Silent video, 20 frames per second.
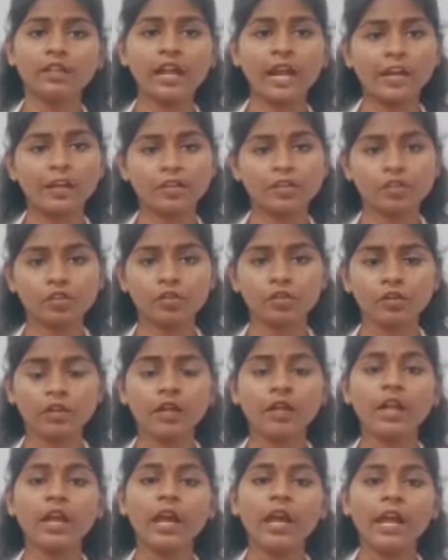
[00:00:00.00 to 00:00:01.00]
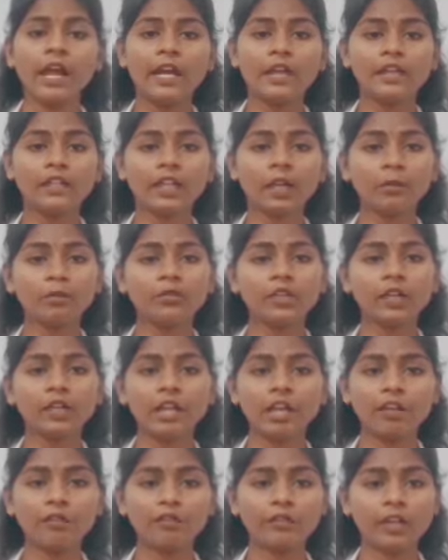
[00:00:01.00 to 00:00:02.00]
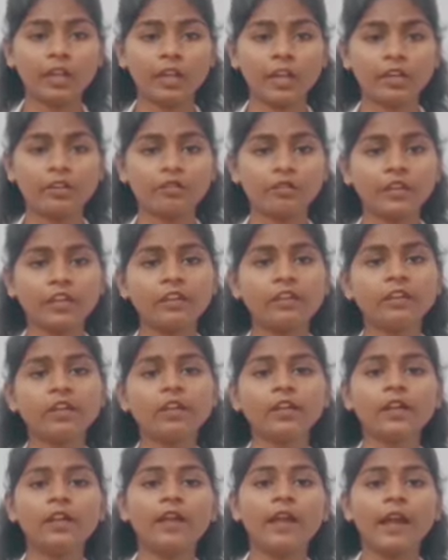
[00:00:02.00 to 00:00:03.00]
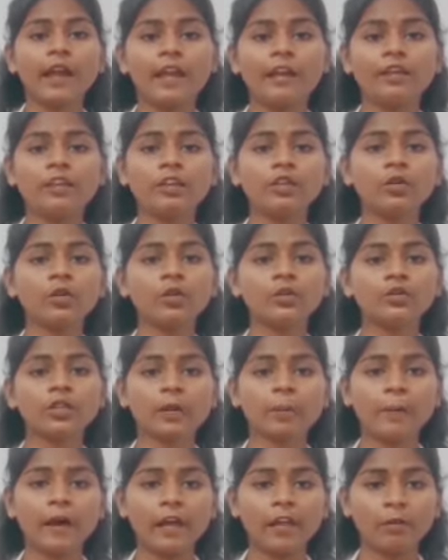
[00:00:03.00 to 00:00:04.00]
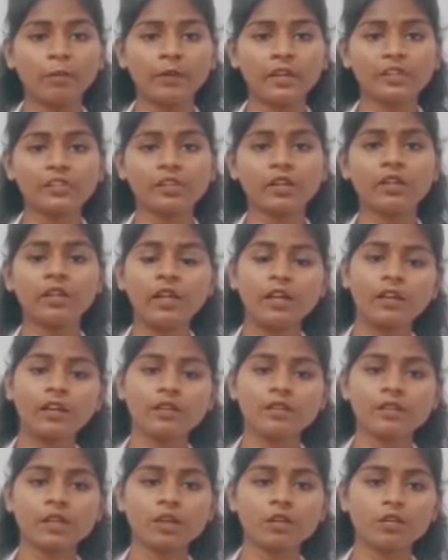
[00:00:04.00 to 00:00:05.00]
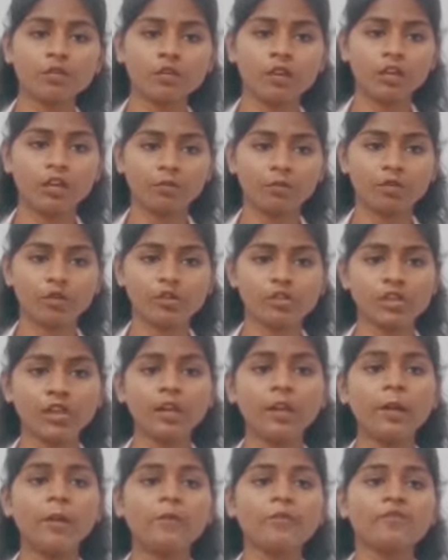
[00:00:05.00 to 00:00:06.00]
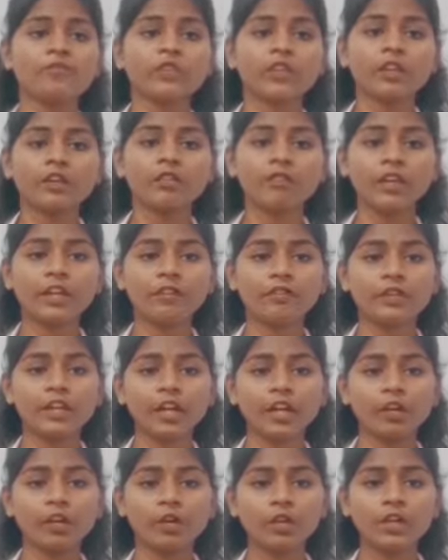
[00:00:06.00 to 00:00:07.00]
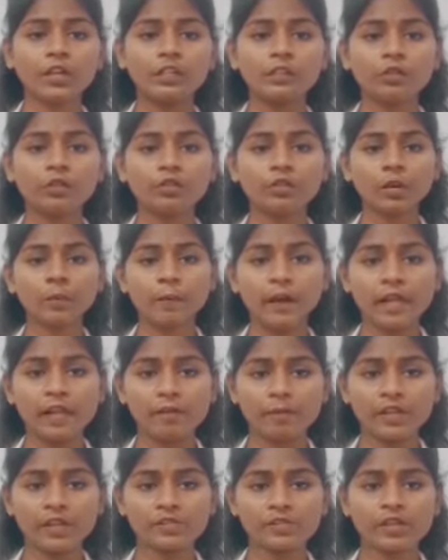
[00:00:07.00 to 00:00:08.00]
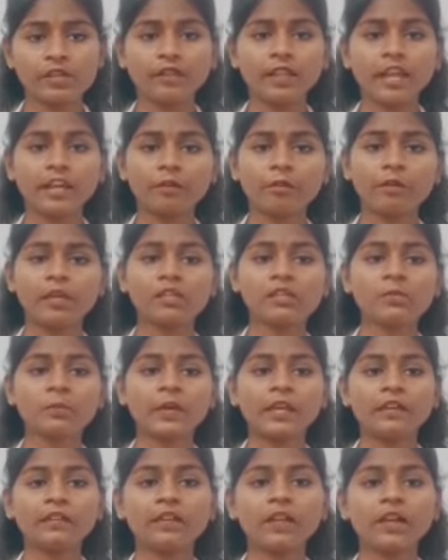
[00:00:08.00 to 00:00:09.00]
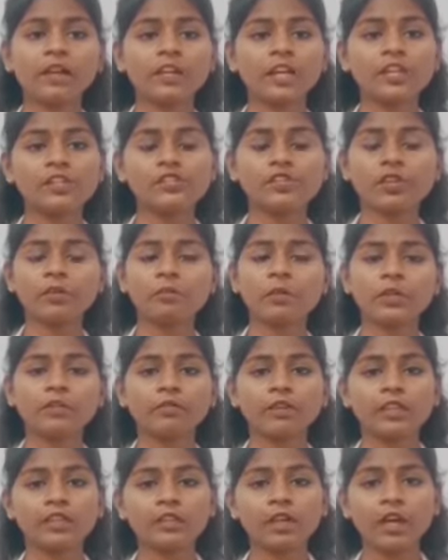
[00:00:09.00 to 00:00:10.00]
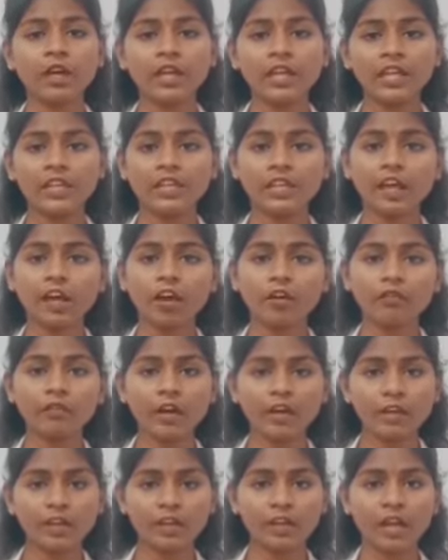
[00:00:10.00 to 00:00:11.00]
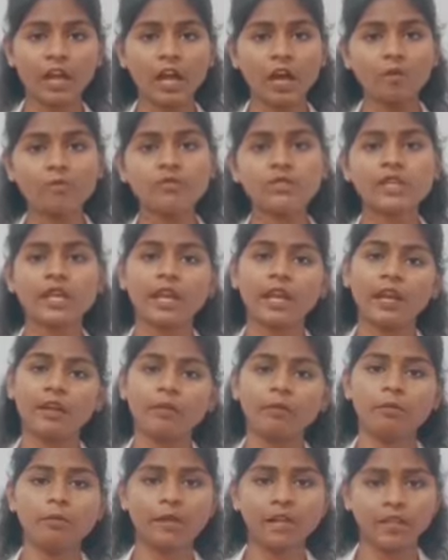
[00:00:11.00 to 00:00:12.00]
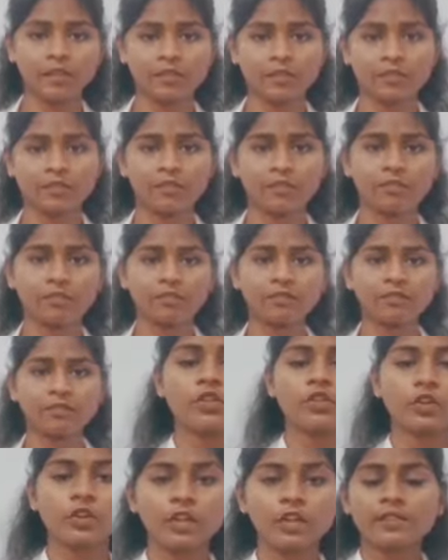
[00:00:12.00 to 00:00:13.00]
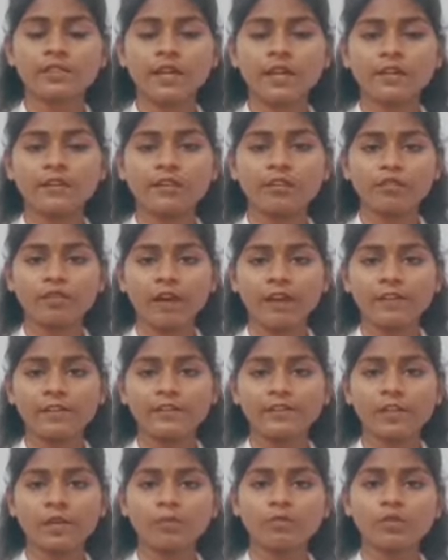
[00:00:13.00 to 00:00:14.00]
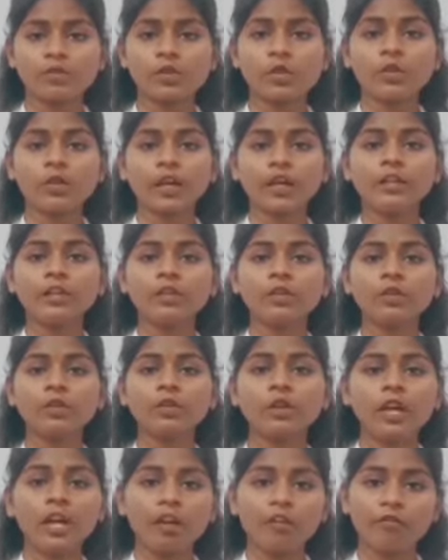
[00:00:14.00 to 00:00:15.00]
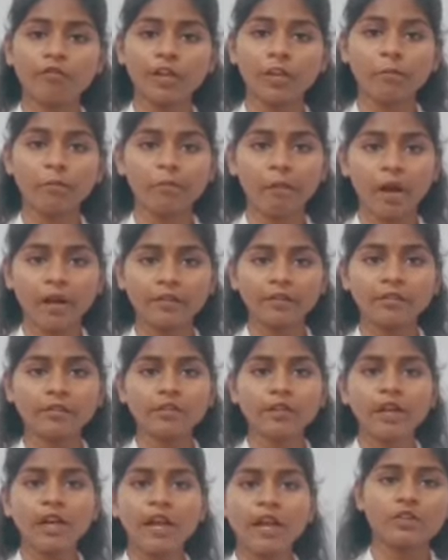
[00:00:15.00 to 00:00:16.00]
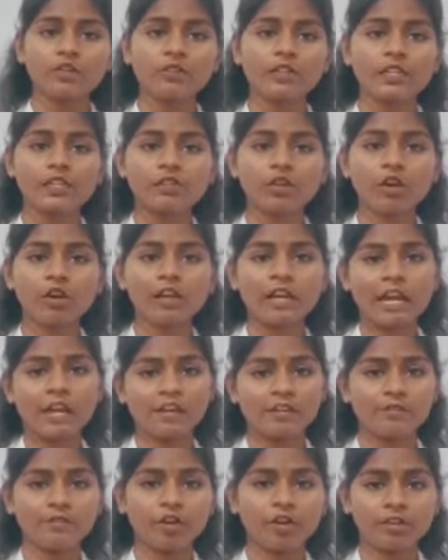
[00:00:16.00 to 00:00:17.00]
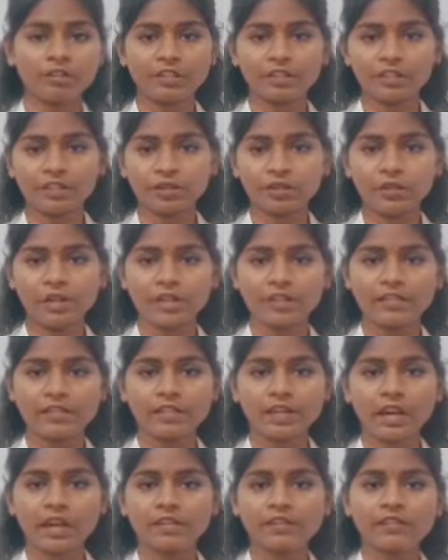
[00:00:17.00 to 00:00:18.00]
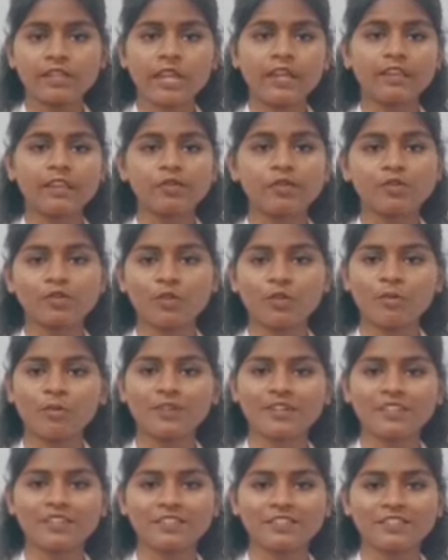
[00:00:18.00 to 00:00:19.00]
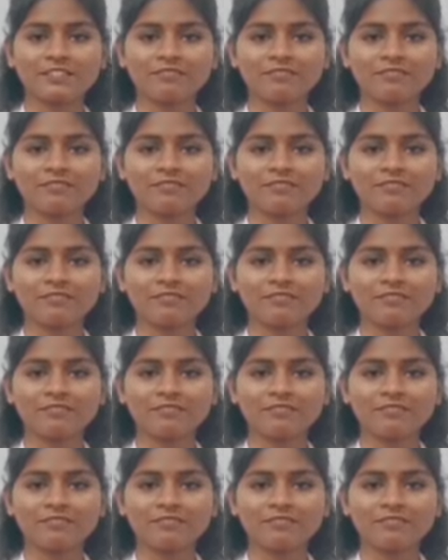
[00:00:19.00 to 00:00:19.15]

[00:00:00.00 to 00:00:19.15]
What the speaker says: right shoulder and keep the left hand finger and do the palpation in a circular motion. When we are going to the palpation, that means pay the attention between the area of underarms and breast. So these are the 5 steps you can do every month. So these all are for the today's class. Thank you so much.